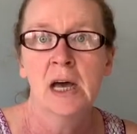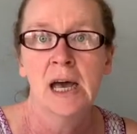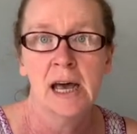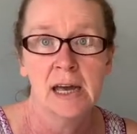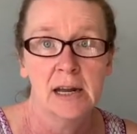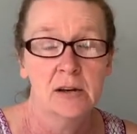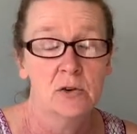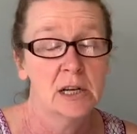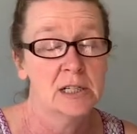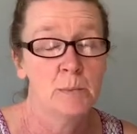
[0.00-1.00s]
and
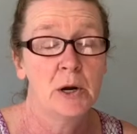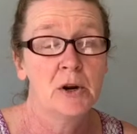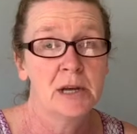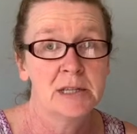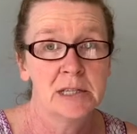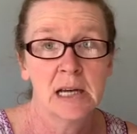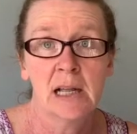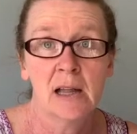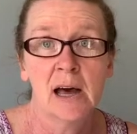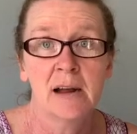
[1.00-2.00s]
experiencing a
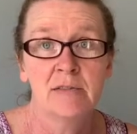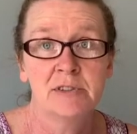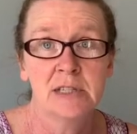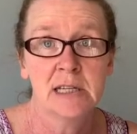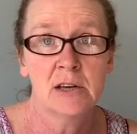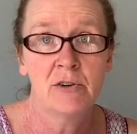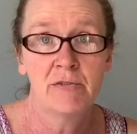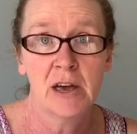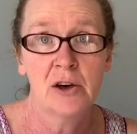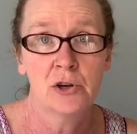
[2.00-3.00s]
lot of seal
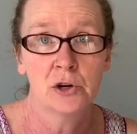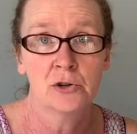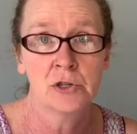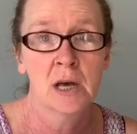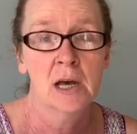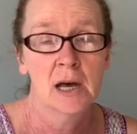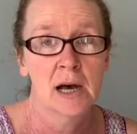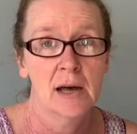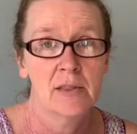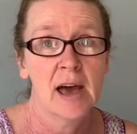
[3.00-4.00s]
failures,
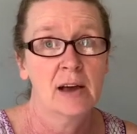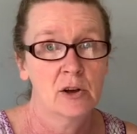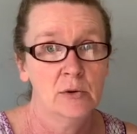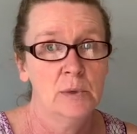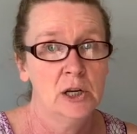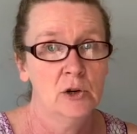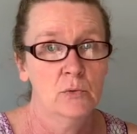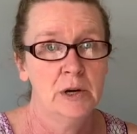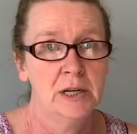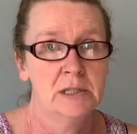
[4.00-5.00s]
that could be your
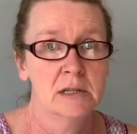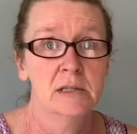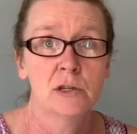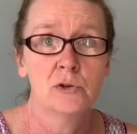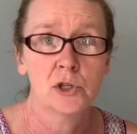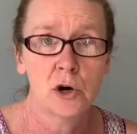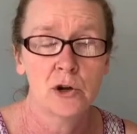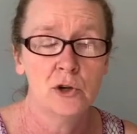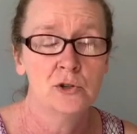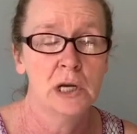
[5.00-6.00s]
reason. So start
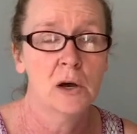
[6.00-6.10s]
using a